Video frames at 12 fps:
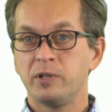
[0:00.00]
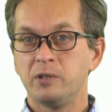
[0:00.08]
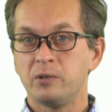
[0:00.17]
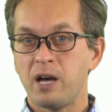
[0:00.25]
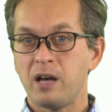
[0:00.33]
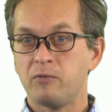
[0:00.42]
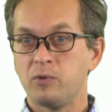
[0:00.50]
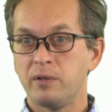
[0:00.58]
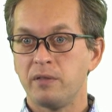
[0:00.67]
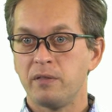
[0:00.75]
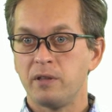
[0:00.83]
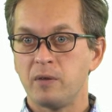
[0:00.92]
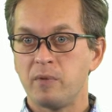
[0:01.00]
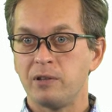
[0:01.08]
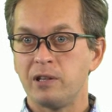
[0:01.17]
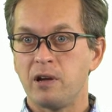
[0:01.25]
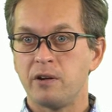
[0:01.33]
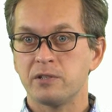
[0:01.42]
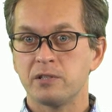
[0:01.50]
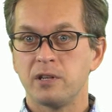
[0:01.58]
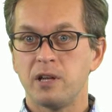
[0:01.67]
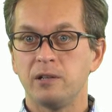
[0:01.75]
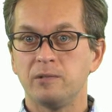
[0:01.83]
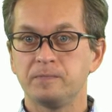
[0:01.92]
to have when you think about large scale.